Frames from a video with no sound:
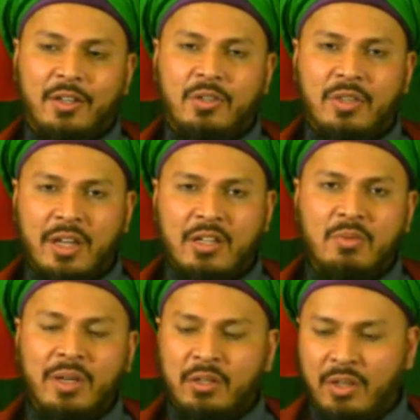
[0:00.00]
So that
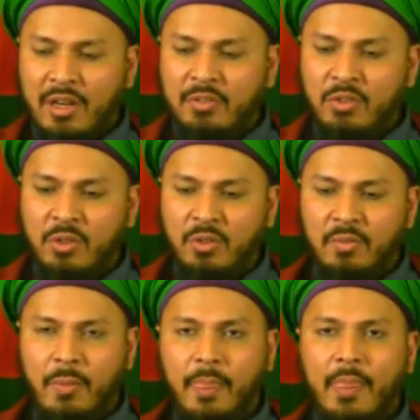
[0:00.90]
is what you have to do.
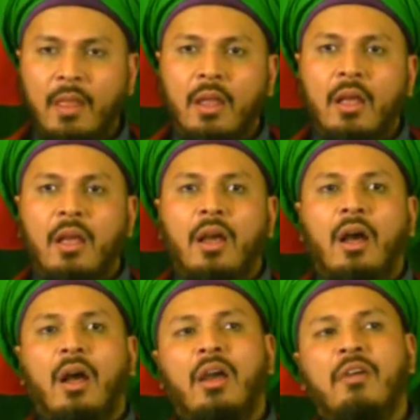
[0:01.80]

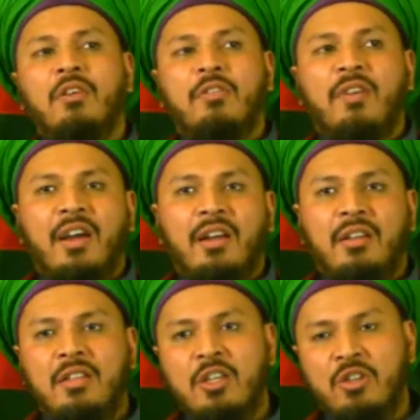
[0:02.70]
You have to find
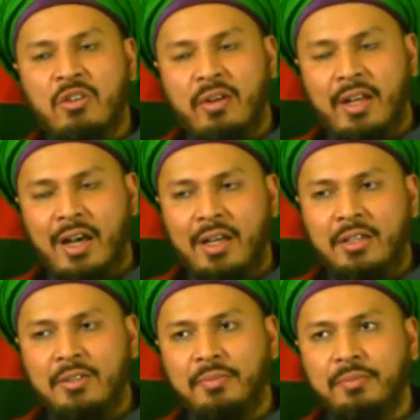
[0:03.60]
a teacher, a
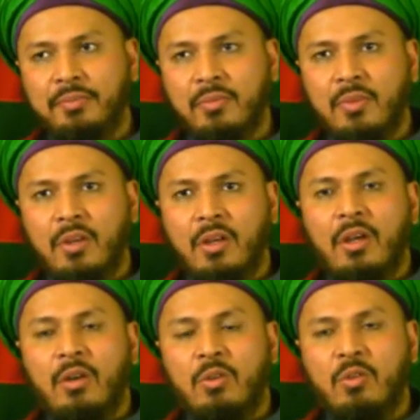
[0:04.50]
guide,
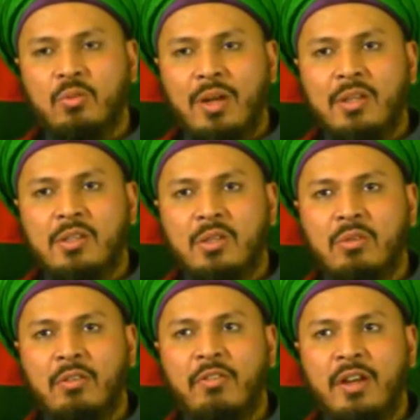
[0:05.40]
those ones
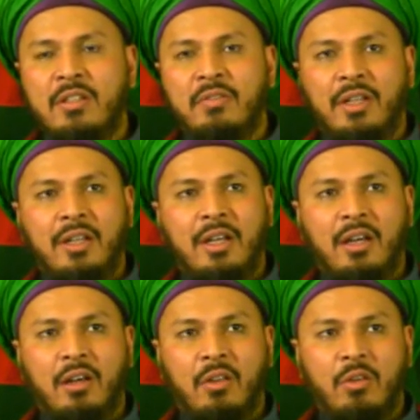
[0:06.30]
who are friends of
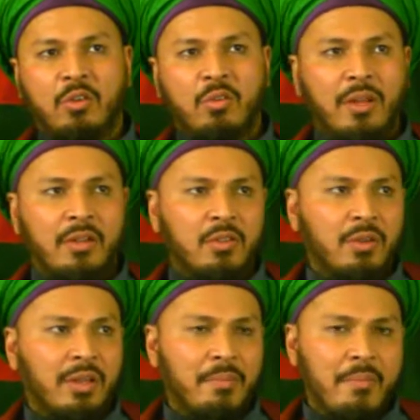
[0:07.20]
Allah, those ones
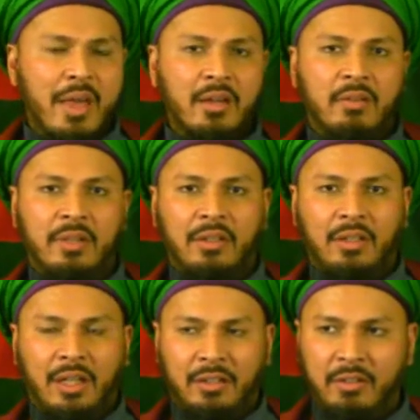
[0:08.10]
who are the men of
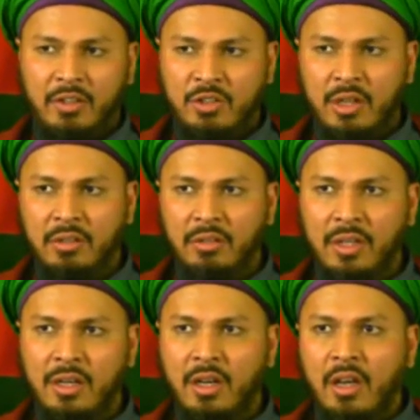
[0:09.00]
Allah, the
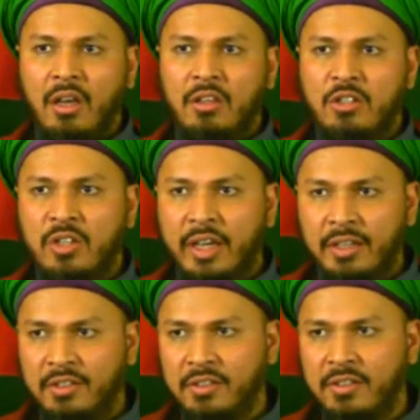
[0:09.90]
Rijalullah, the
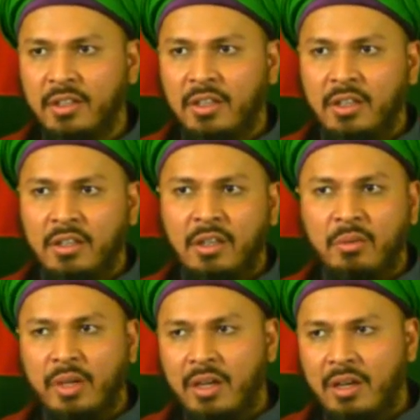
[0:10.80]
Shaykhs.
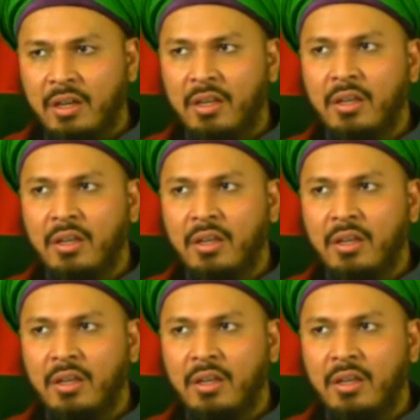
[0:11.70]
And we are